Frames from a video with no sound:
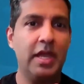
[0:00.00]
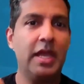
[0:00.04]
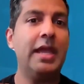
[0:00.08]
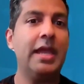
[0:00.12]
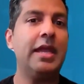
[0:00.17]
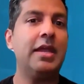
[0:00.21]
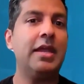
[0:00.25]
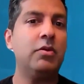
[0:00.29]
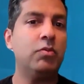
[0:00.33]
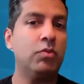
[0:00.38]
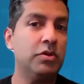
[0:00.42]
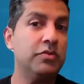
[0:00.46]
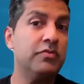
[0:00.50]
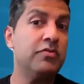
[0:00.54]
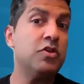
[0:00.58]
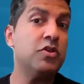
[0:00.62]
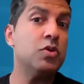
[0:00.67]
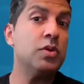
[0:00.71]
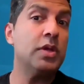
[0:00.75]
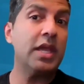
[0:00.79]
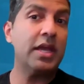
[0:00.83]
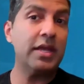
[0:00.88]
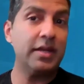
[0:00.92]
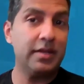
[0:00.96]
Hey, well, if you
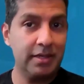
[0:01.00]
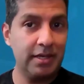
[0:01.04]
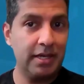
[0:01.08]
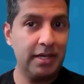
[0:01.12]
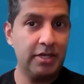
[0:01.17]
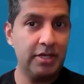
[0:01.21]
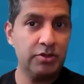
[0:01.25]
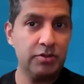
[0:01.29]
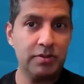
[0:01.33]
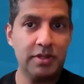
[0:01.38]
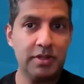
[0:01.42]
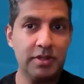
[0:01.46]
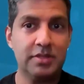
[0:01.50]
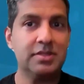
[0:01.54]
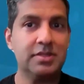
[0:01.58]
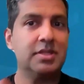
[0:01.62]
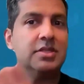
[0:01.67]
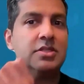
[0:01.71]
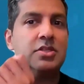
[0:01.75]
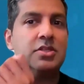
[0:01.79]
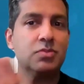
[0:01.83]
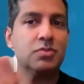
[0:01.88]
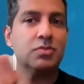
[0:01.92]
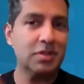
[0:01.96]
get engaged with us,
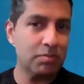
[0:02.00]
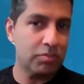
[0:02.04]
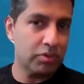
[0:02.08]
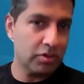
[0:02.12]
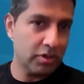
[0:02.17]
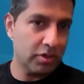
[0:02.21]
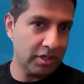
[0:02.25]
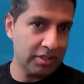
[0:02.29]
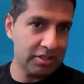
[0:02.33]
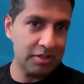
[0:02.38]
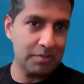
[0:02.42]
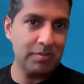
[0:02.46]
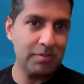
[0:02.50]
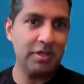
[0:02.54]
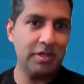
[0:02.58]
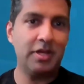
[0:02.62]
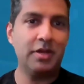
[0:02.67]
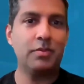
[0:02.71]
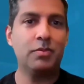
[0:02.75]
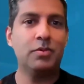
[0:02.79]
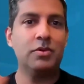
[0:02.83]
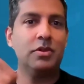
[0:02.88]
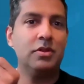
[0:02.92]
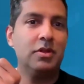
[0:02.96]
this is what the project
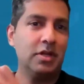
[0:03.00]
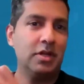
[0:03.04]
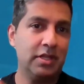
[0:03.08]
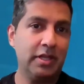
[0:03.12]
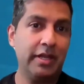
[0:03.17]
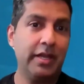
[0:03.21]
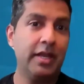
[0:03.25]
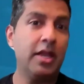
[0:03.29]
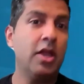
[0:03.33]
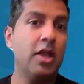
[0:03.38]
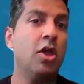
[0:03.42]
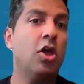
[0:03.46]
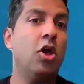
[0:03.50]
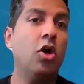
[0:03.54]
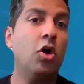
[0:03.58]
plan will look like.